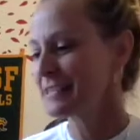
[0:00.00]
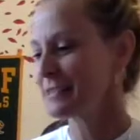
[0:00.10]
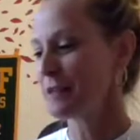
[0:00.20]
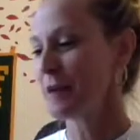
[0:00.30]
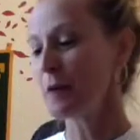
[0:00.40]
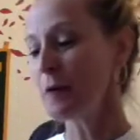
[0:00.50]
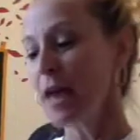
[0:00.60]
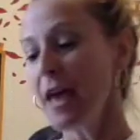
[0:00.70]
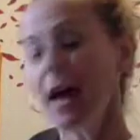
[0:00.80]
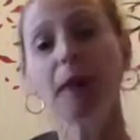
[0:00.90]
No,
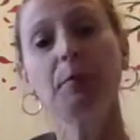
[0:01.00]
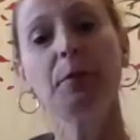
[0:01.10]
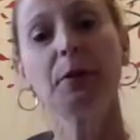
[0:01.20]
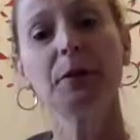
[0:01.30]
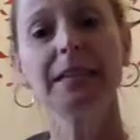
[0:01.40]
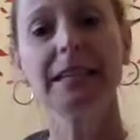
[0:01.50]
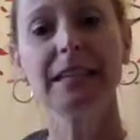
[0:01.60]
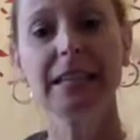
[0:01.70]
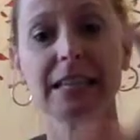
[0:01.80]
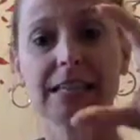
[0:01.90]
a birdie
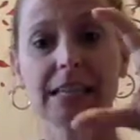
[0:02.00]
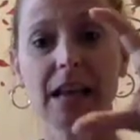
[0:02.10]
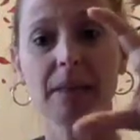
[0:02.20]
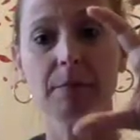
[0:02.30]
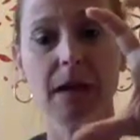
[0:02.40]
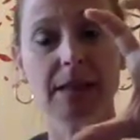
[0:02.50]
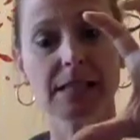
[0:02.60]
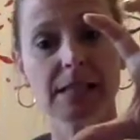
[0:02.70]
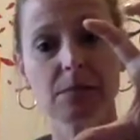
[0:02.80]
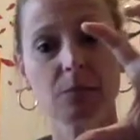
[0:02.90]
is a
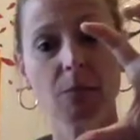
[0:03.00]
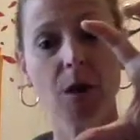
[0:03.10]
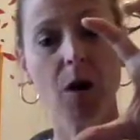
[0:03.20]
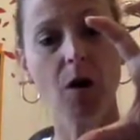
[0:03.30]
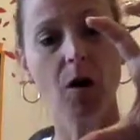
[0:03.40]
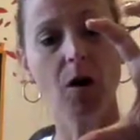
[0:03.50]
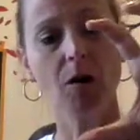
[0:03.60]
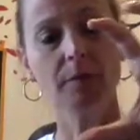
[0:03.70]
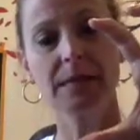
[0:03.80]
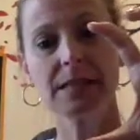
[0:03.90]

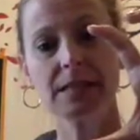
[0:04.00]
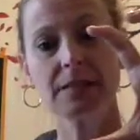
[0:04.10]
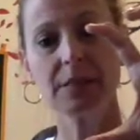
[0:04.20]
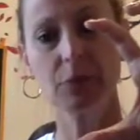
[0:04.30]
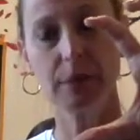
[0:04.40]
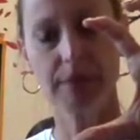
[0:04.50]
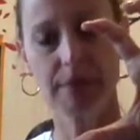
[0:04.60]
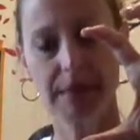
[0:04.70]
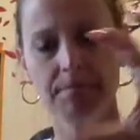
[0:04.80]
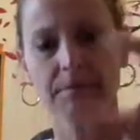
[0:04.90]
small piece of
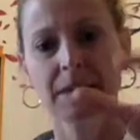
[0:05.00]
equipment,